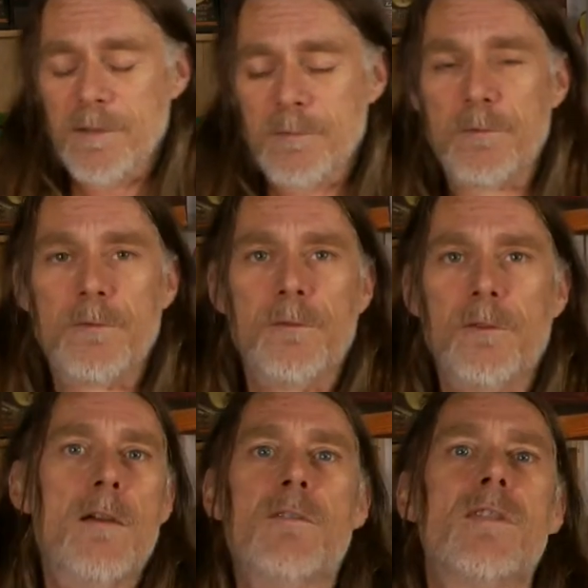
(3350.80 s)

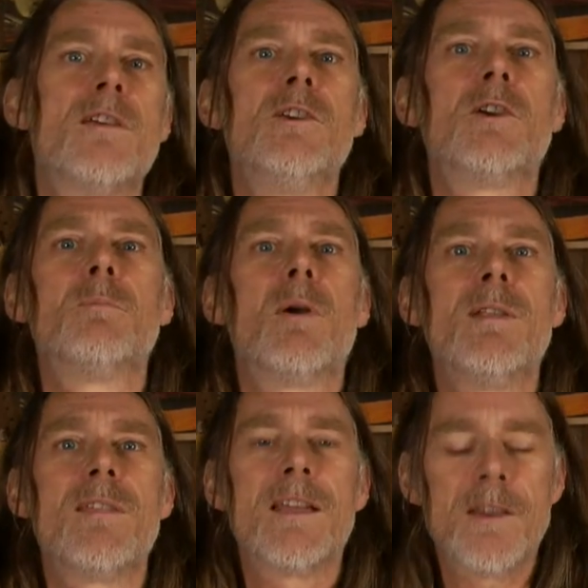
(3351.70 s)
For everything you could
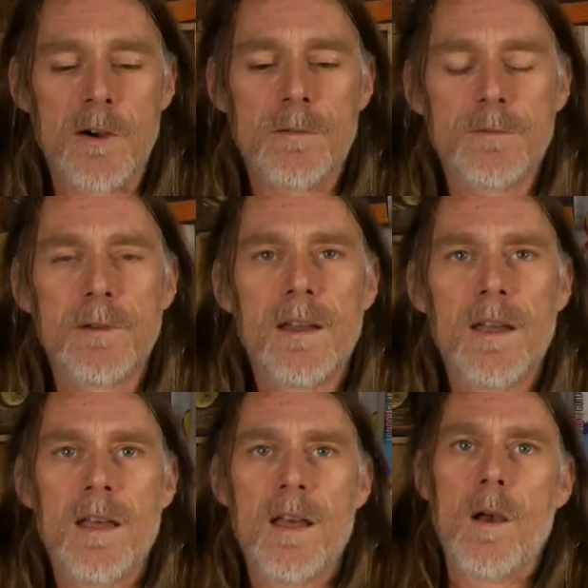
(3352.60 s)
probably think of.
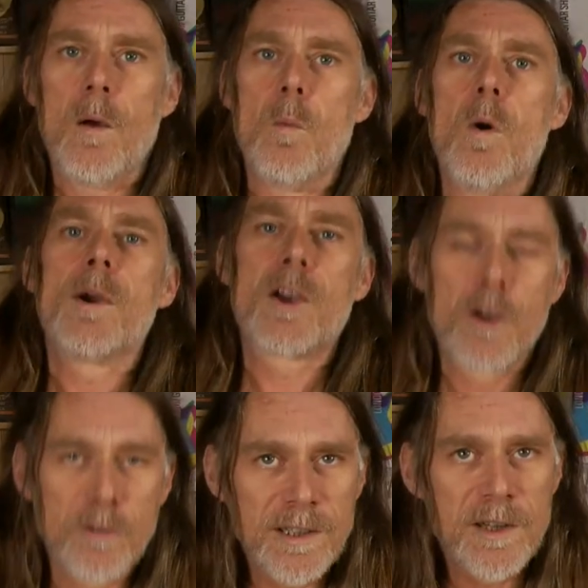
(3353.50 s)
What we're
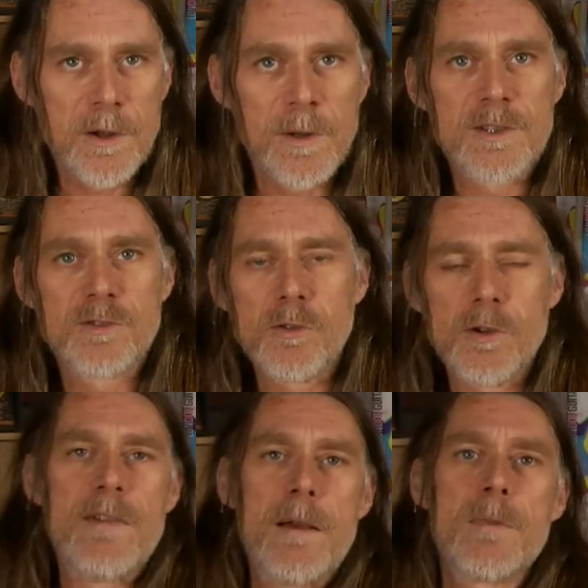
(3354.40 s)
currently doing is
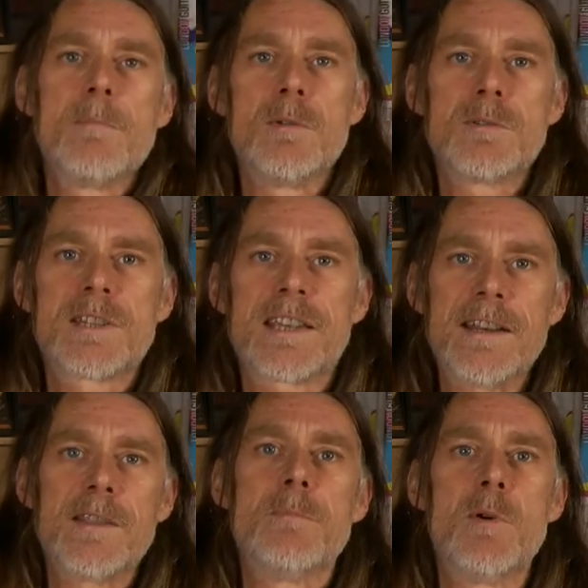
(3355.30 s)
drawing around them all,
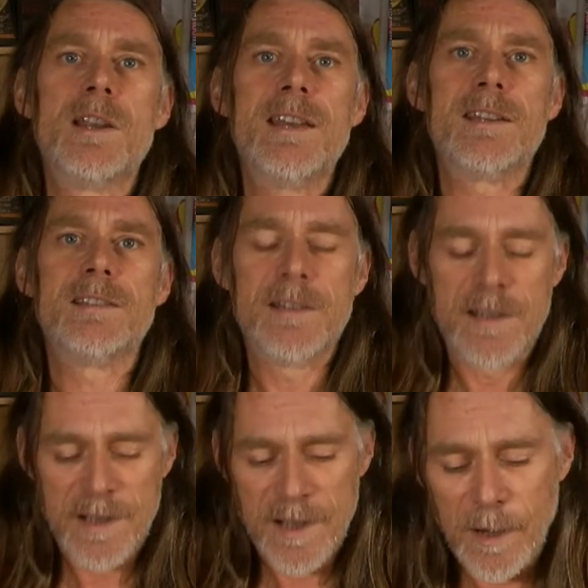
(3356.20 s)
scanning them all in,
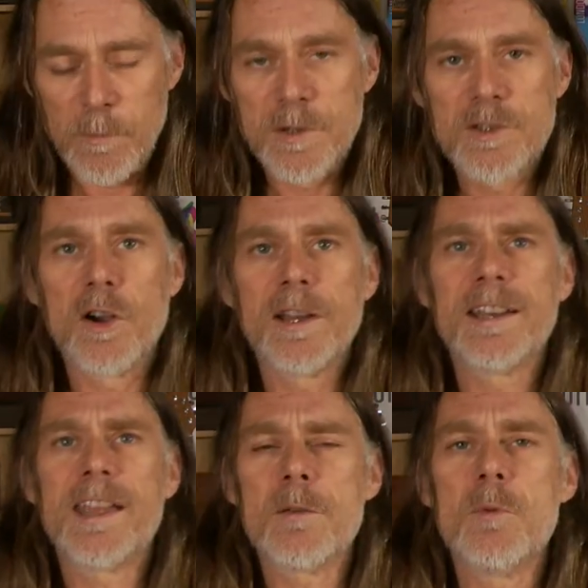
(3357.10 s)
and we're trying to
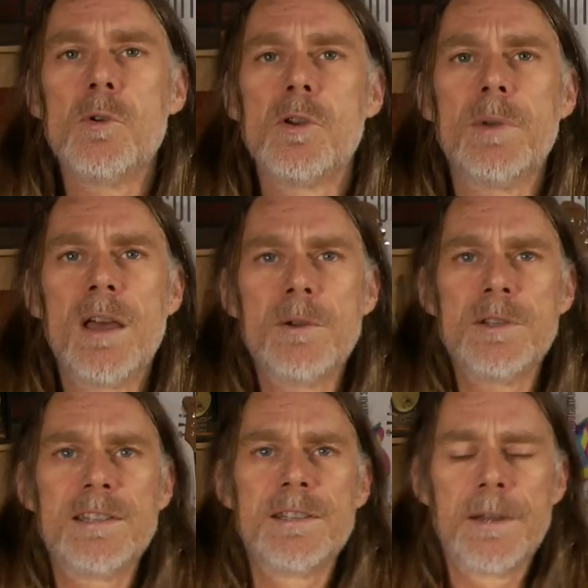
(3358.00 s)
get them all
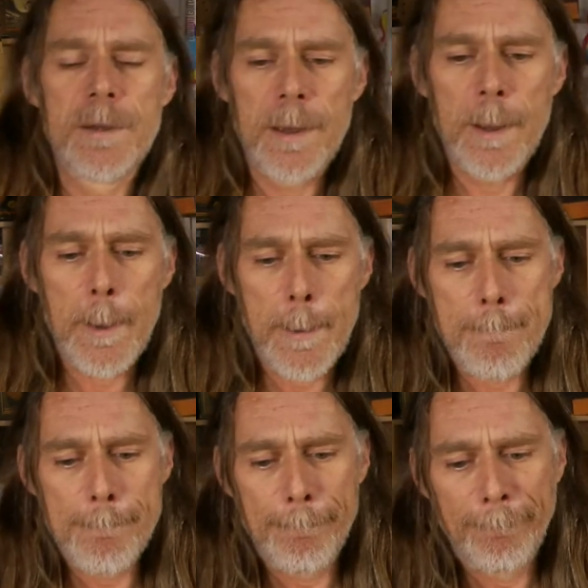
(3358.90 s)
uploaded.
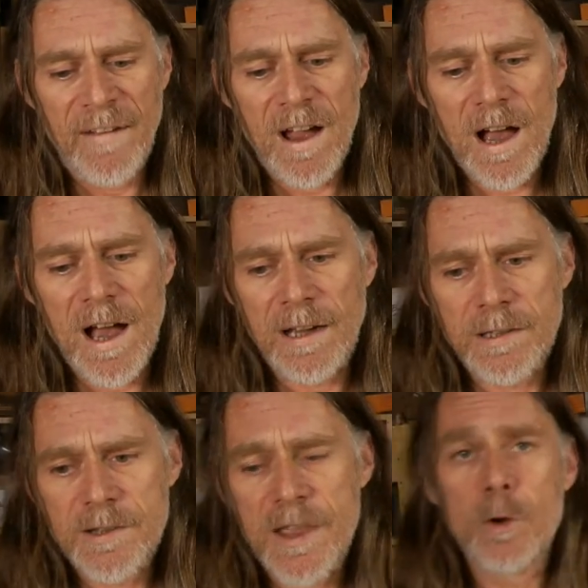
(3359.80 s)

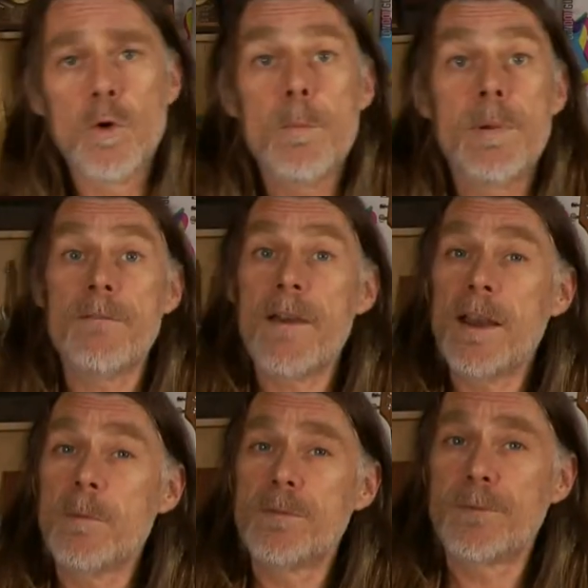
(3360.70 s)
And they'll all be
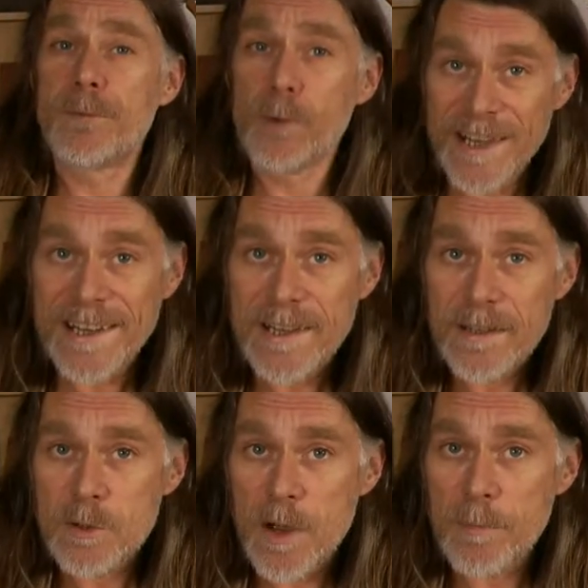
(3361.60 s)
available free
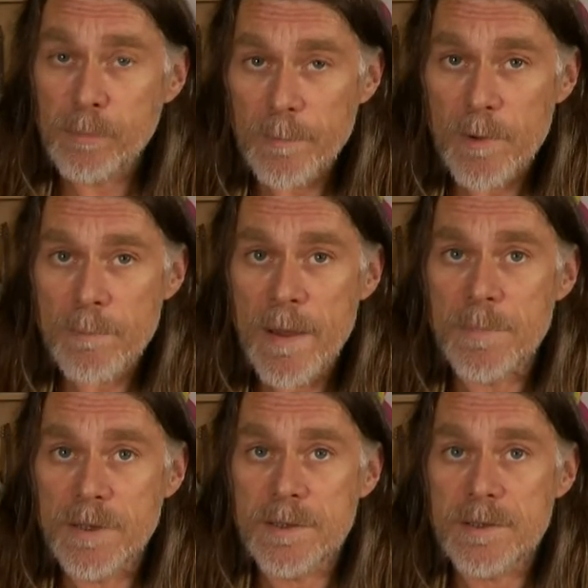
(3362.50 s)
to our premium
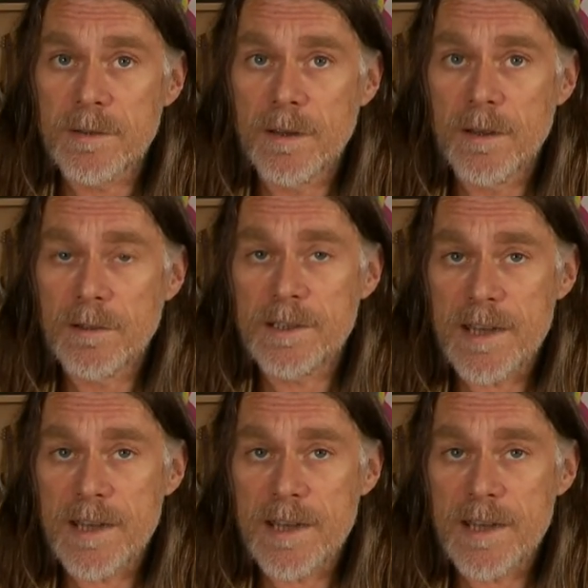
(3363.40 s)
members to